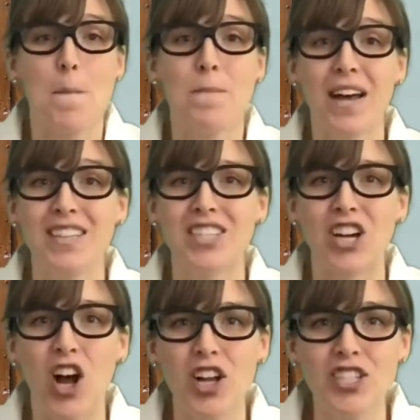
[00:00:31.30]
Bugs
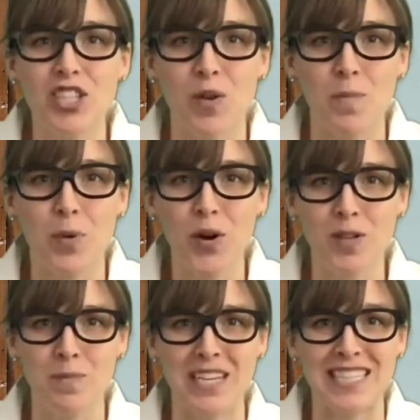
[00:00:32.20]
are also
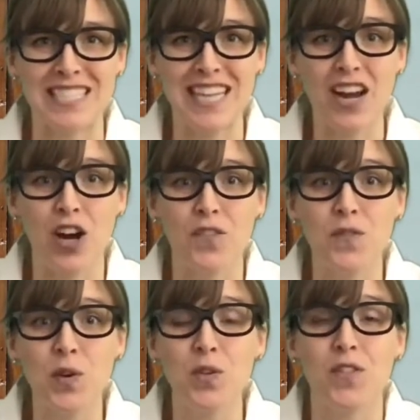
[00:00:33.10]
important because they are
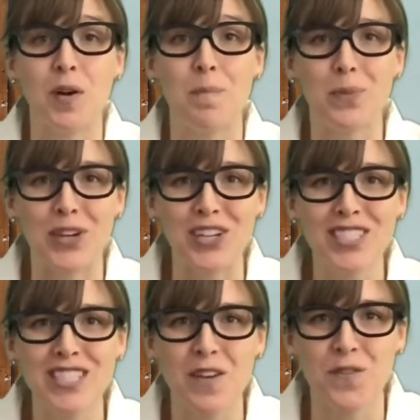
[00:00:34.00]
food for
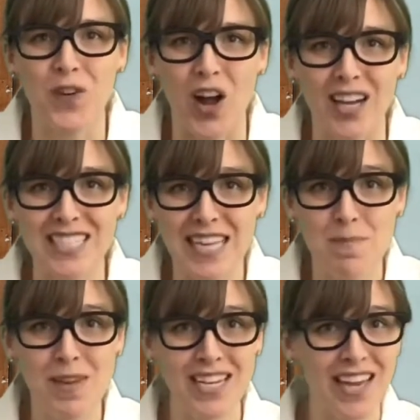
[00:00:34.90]
birds, frogs,
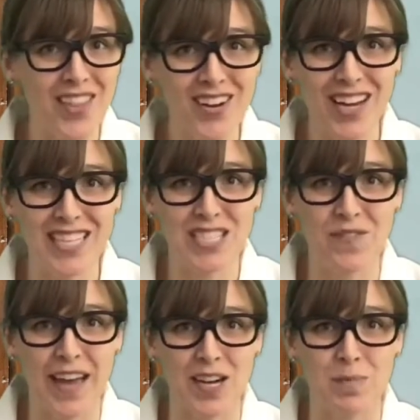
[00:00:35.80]
and many other kinds
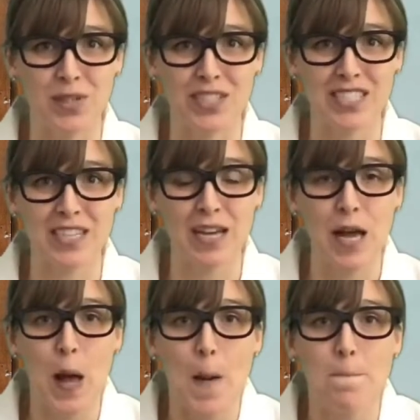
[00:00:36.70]
of animals.
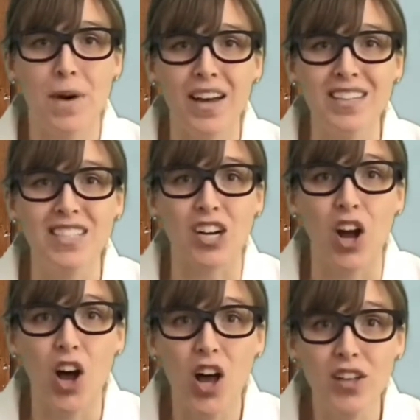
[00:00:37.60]
Bugs are
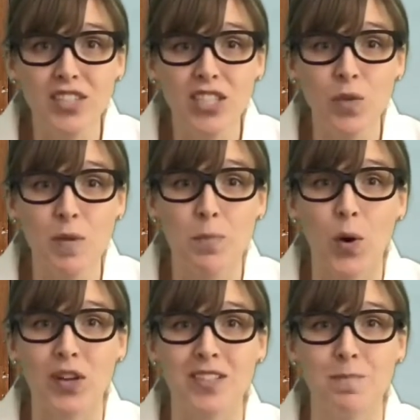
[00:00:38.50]
also
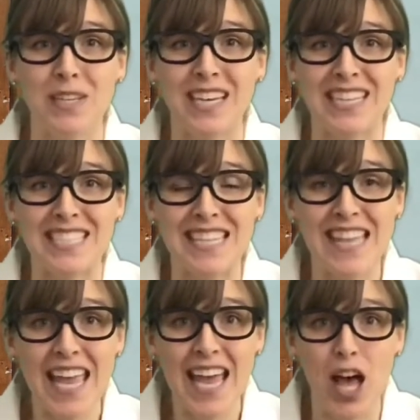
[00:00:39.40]
important because
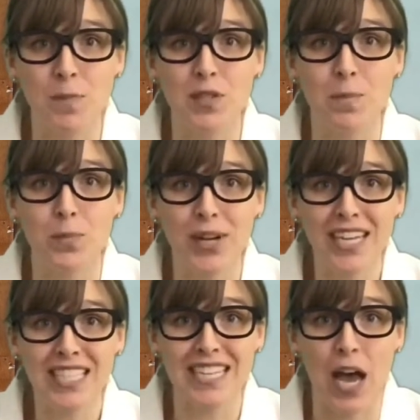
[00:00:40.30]
they help to
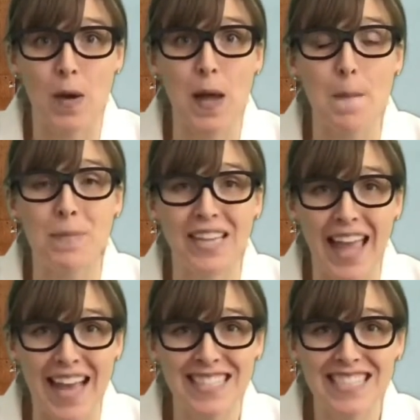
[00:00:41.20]
break down
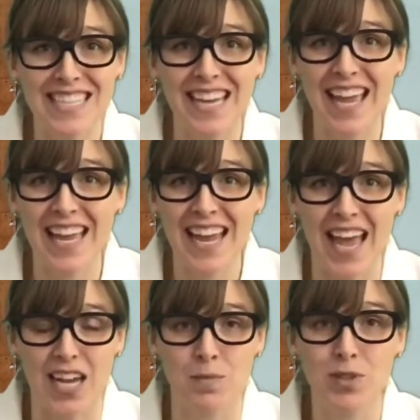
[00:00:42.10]
plants and
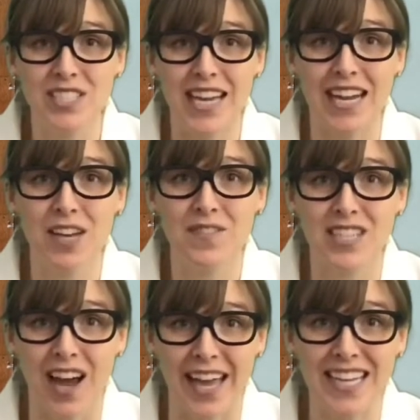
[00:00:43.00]
animals that have
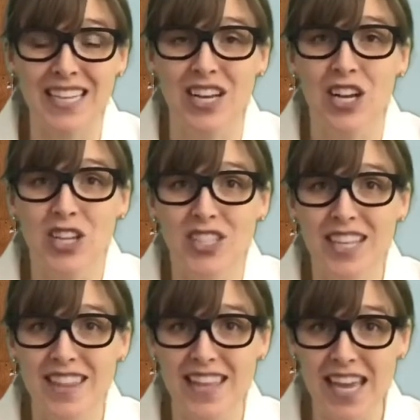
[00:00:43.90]
died so
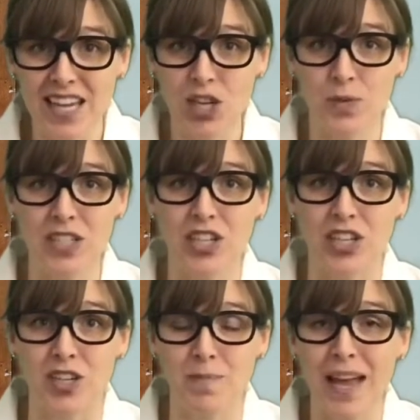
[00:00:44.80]
that they can
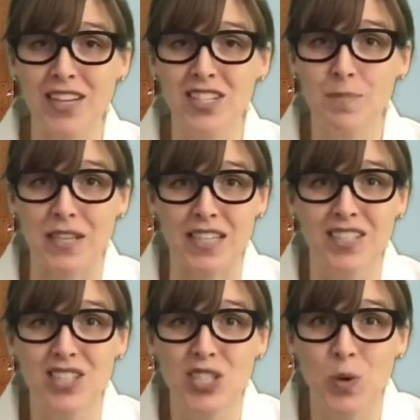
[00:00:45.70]
return back to
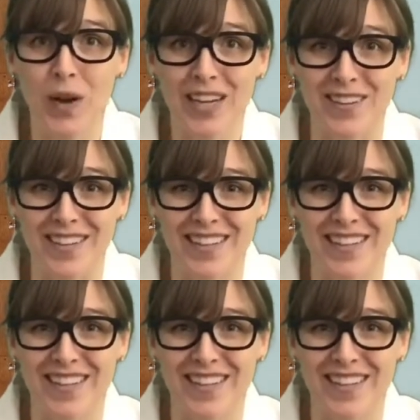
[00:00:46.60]
being soil.